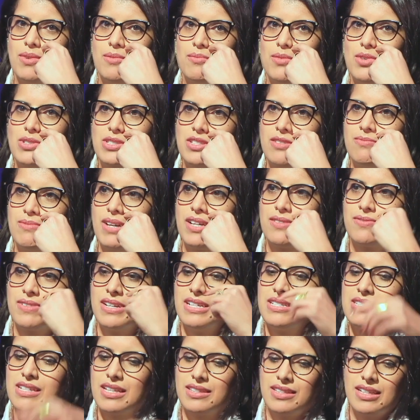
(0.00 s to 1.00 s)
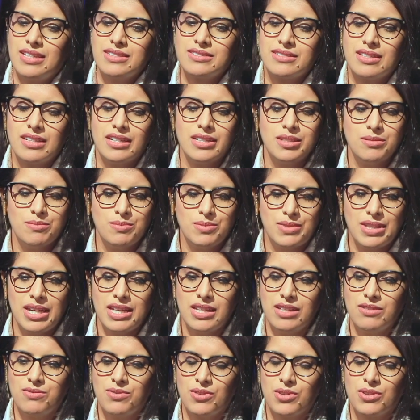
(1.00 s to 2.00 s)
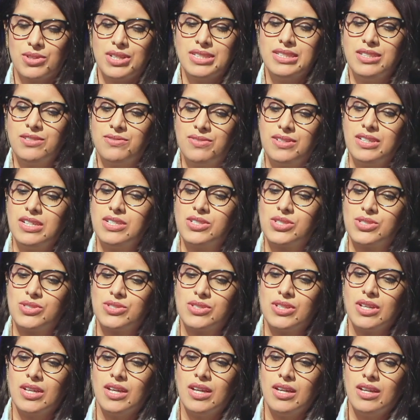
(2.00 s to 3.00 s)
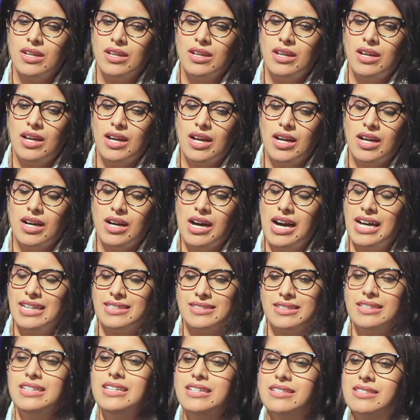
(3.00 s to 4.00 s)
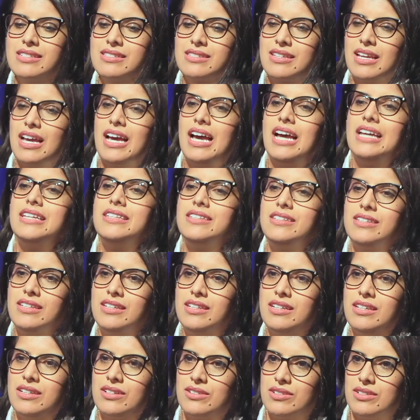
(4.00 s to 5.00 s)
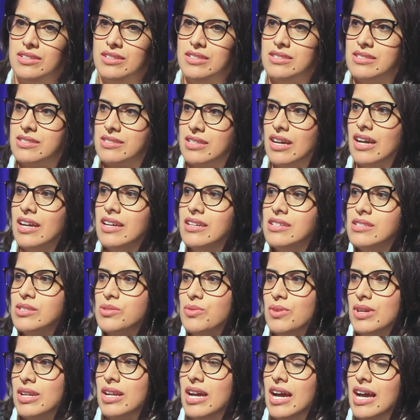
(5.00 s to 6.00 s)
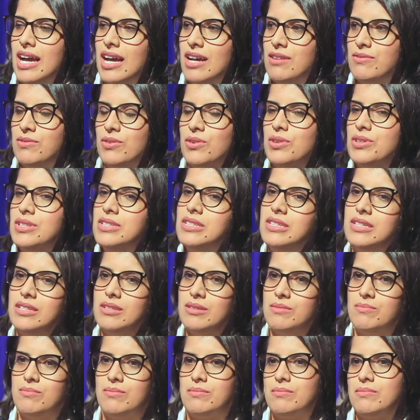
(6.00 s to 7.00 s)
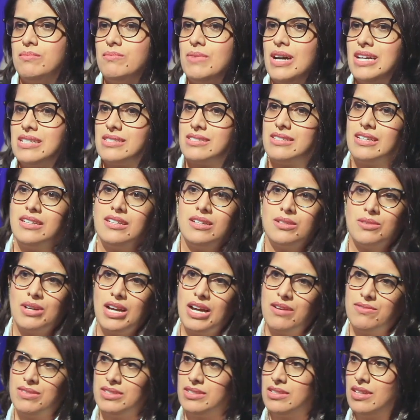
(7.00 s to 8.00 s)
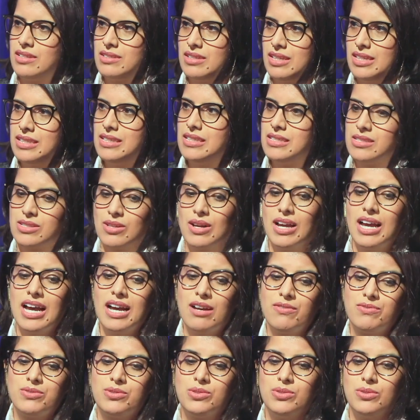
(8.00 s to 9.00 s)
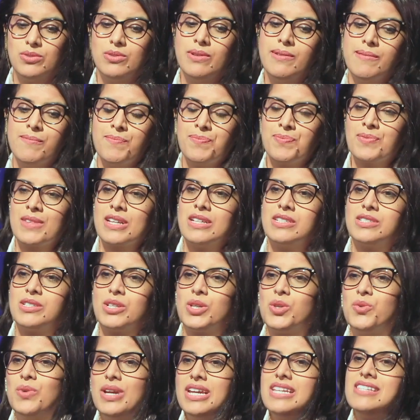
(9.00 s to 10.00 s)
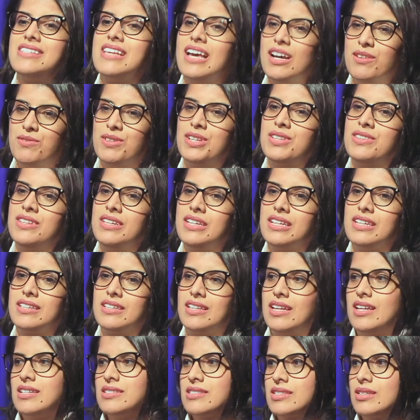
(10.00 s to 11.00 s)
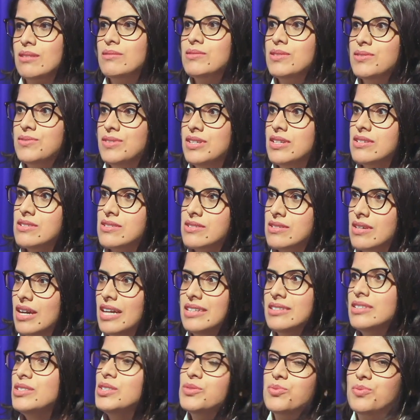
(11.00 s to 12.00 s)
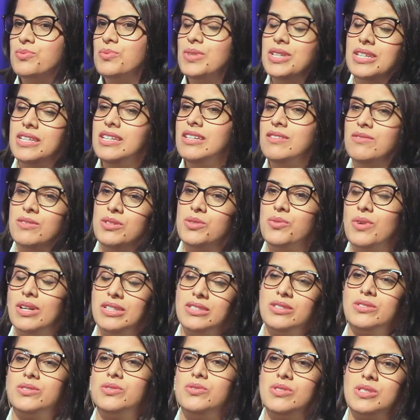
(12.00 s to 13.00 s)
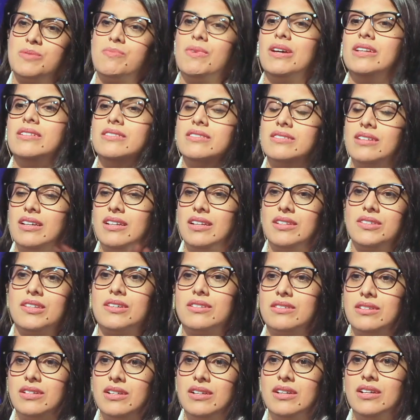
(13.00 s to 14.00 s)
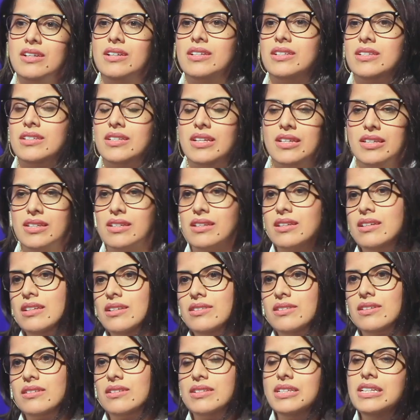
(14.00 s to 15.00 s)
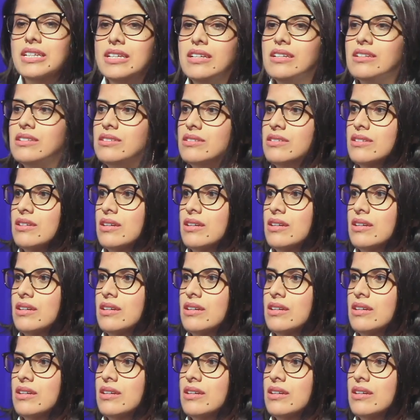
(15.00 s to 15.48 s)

most of my friends at that time, they've already finished at least a year in science, where I have already passed a year. I haven't done any, so I have to squeeze everything in the last couple of years. I didn't even want to spend another year